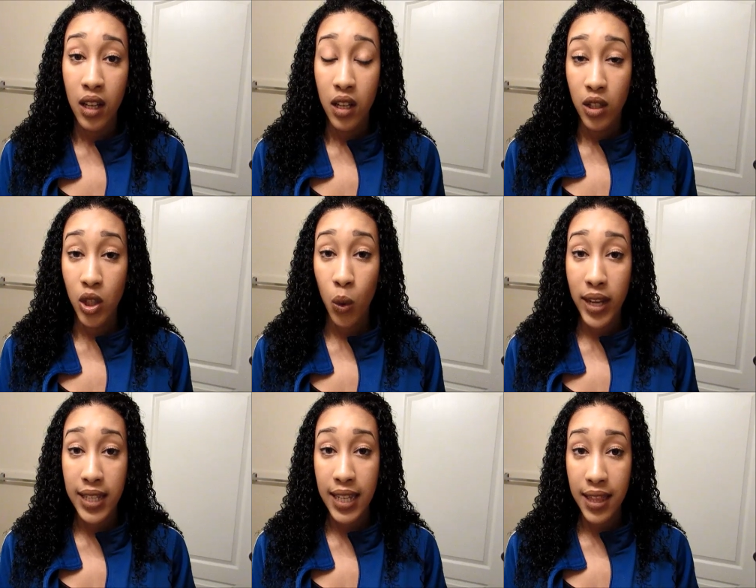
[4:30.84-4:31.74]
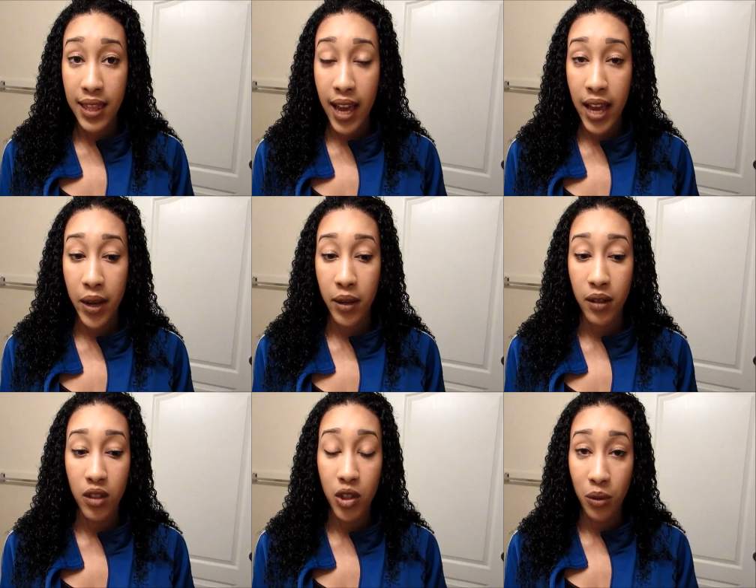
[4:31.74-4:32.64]
So I did that
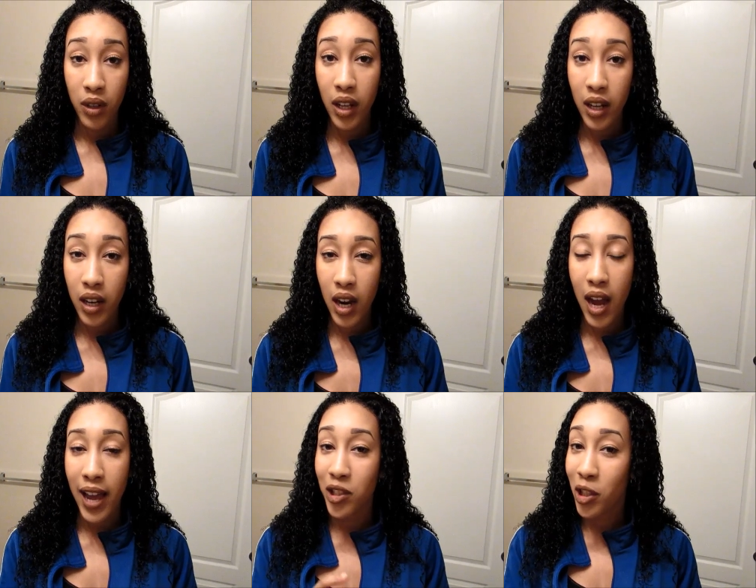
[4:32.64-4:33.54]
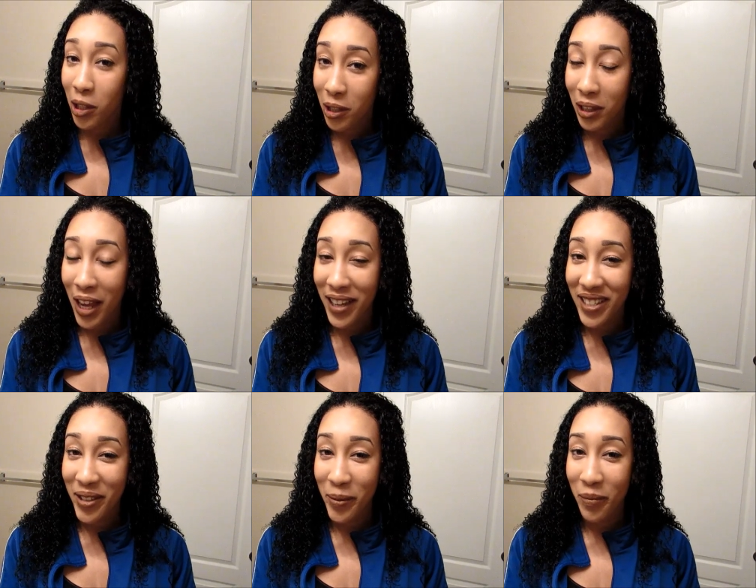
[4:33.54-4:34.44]
junior year. I cheated a
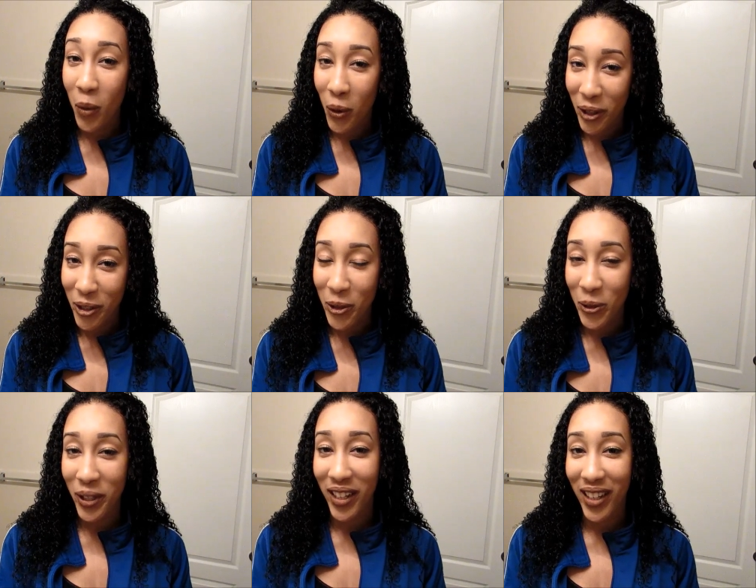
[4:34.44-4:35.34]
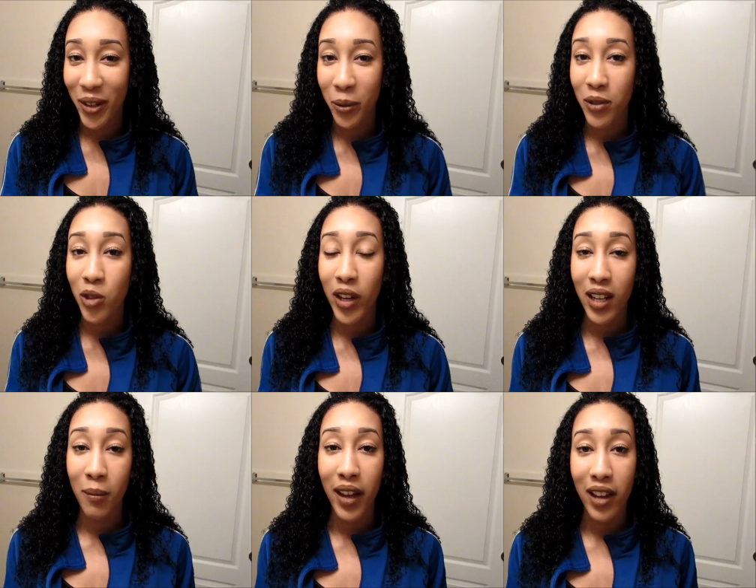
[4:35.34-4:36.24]
lot more junior year with
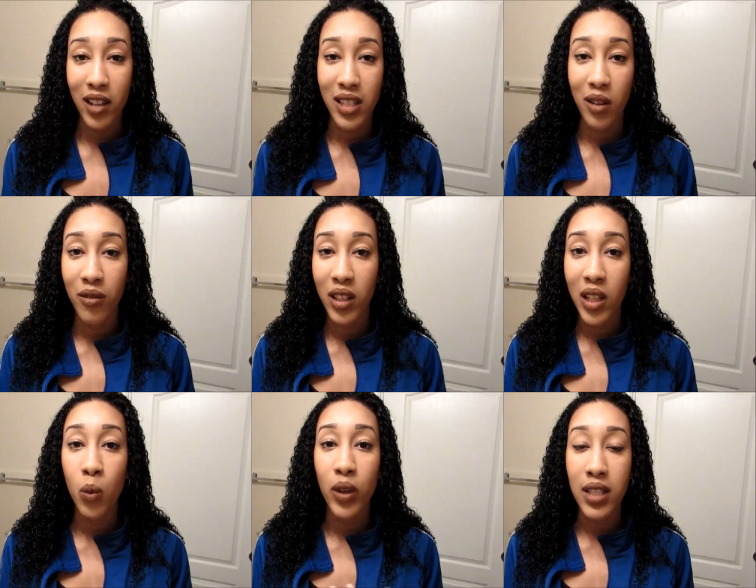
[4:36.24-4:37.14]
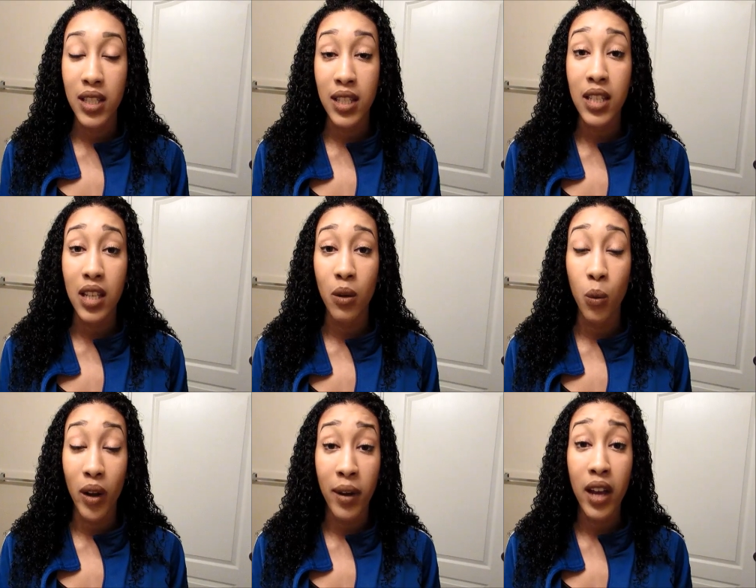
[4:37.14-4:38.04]
straightening my hair because I really wanted to see
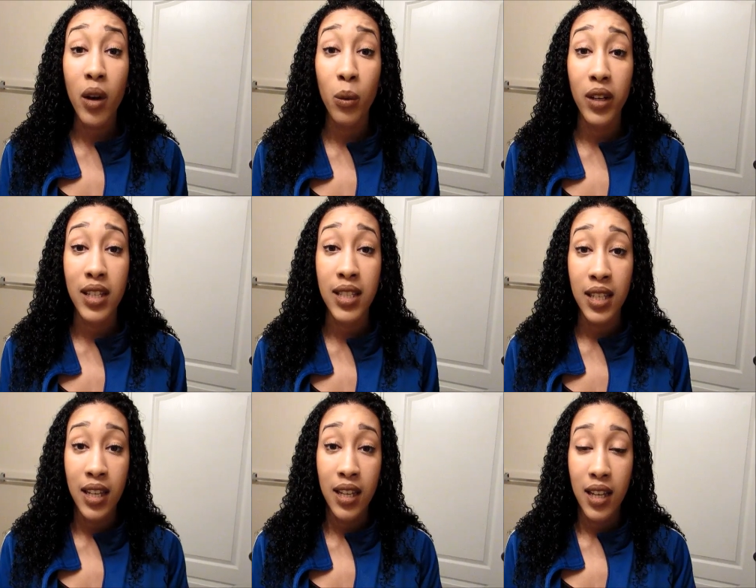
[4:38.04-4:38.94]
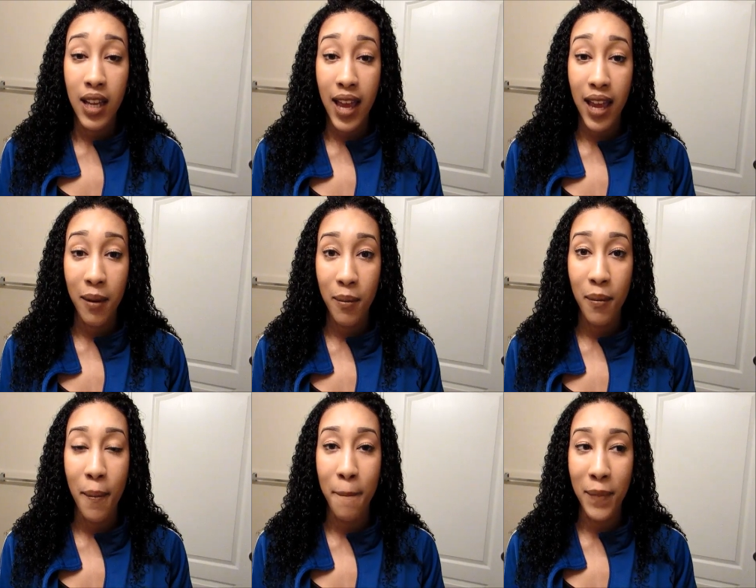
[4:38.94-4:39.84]
where my hair was,
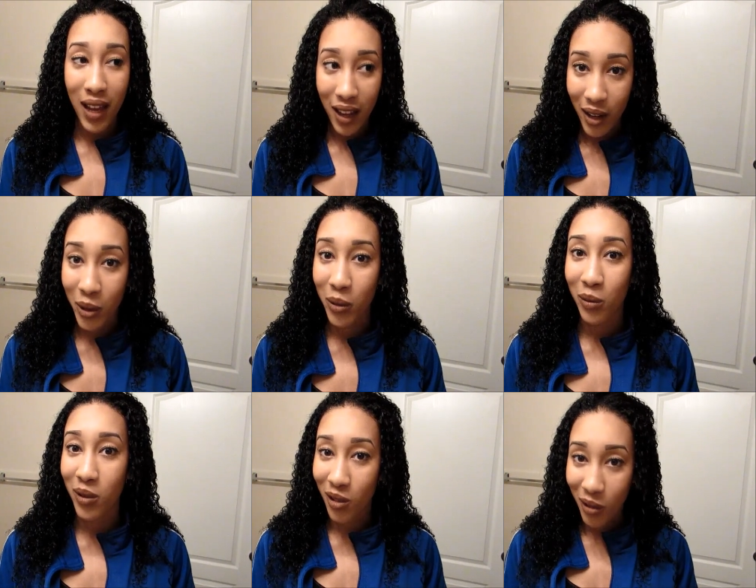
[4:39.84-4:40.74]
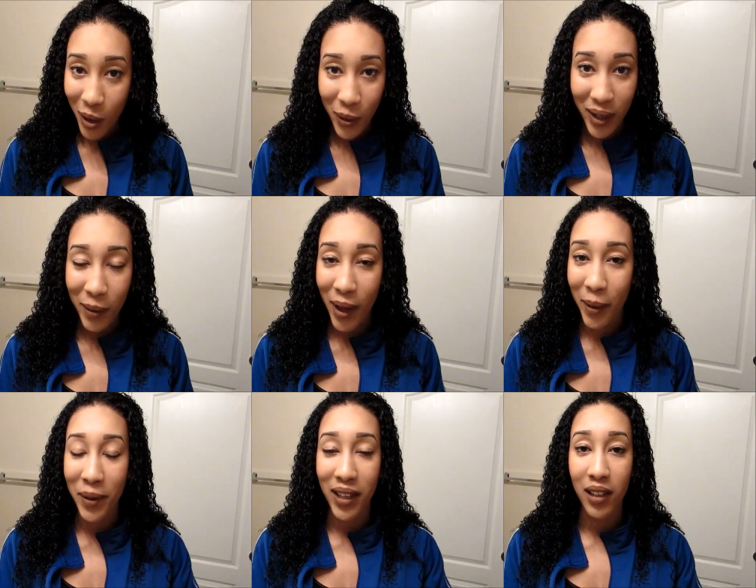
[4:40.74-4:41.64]
and my hair was growing. I
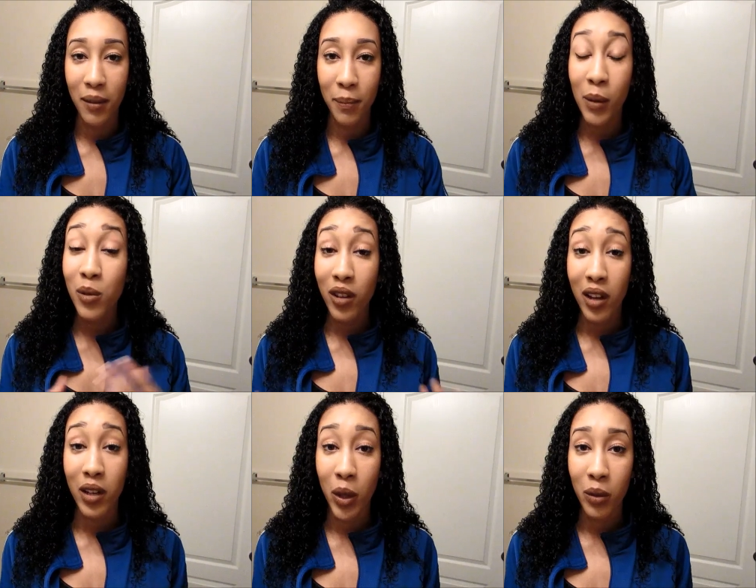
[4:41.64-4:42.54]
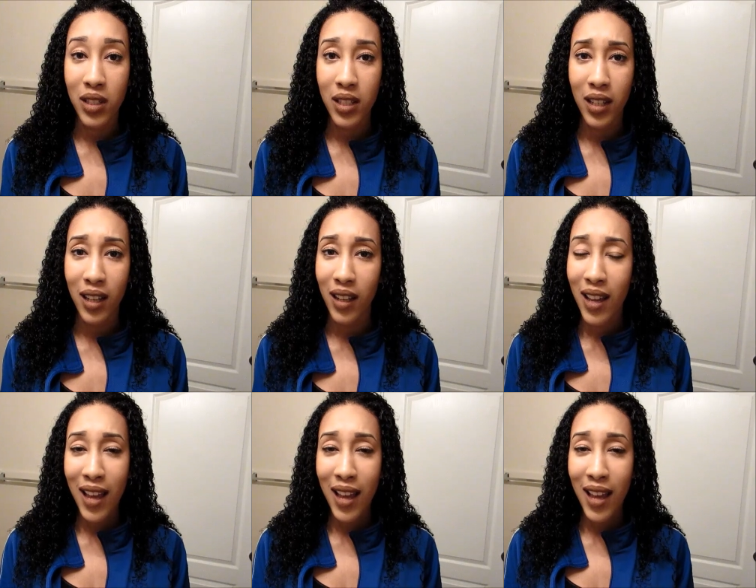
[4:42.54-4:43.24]
mean, people started noticing.